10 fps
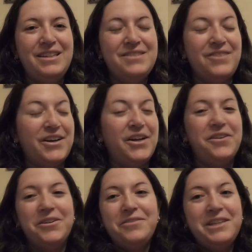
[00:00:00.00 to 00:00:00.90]
very
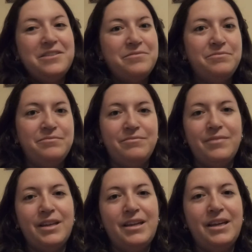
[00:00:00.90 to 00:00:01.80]
unnerving.
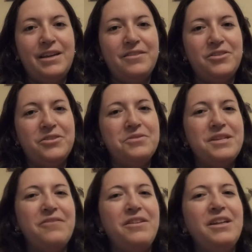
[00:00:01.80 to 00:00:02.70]
And the show's
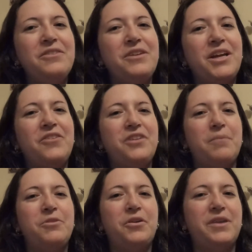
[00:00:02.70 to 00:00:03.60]
definitely doing a good
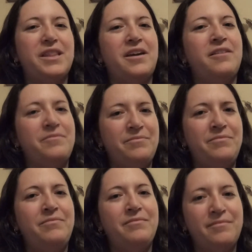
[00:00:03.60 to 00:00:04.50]
job showing that.
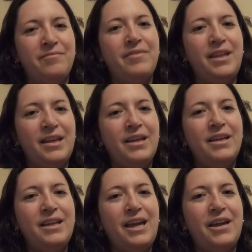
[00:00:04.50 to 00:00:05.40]

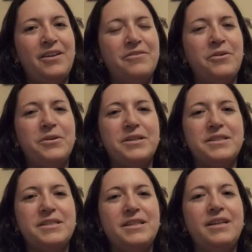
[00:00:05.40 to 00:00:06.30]
And of
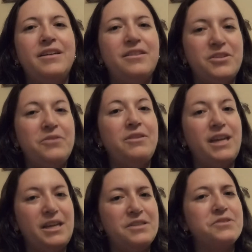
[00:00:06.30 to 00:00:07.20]
course, the two
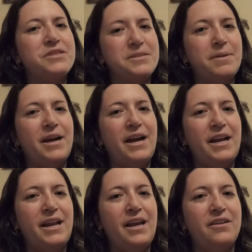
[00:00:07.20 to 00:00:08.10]
leads, Chris
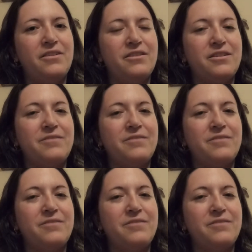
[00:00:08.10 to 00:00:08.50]
Pine and,